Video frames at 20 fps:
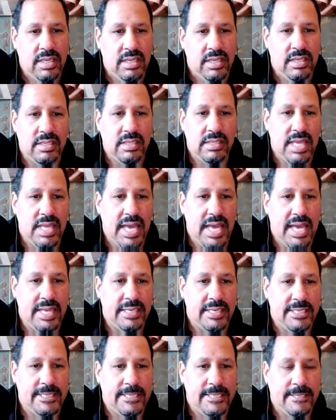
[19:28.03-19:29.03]
is
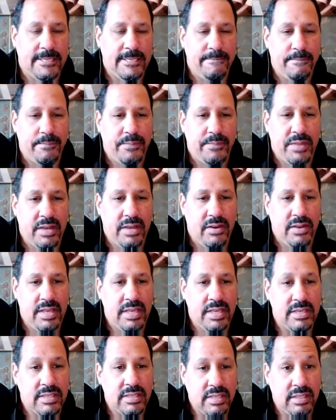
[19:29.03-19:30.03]
that there
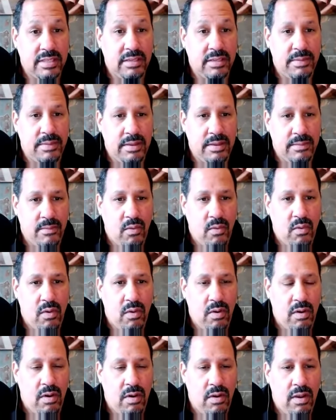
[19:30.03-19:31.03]
is a little bit
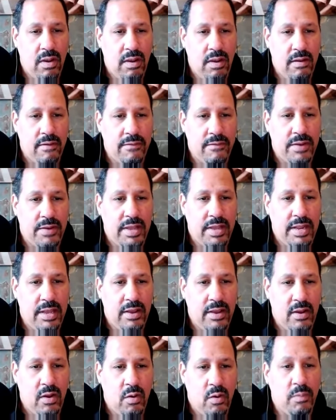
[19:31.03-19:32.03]
more of an
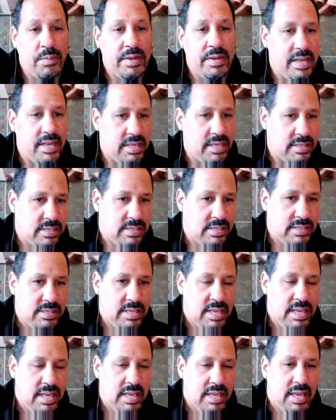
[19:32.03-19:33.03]
openness
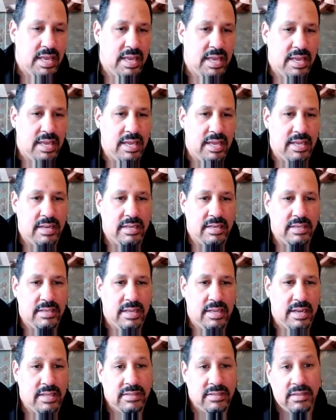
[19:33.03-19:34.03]
and
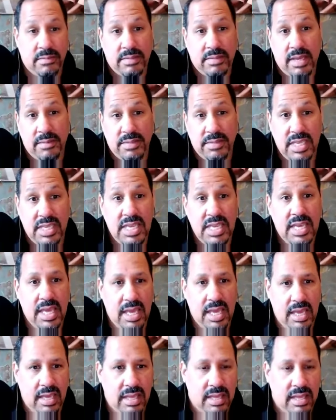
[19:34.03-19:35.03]
sometimes
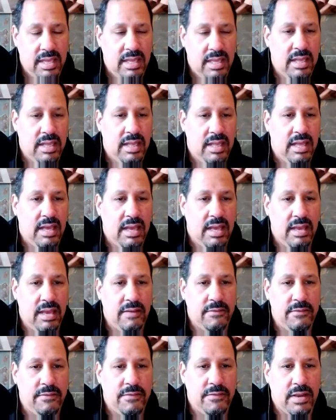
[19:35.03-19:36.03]
seeking
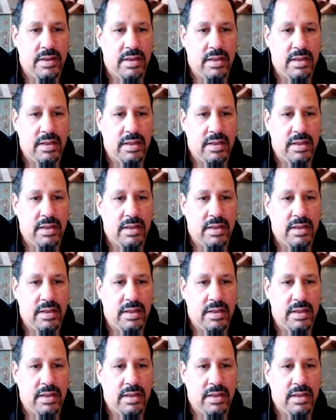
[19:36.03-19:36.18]
of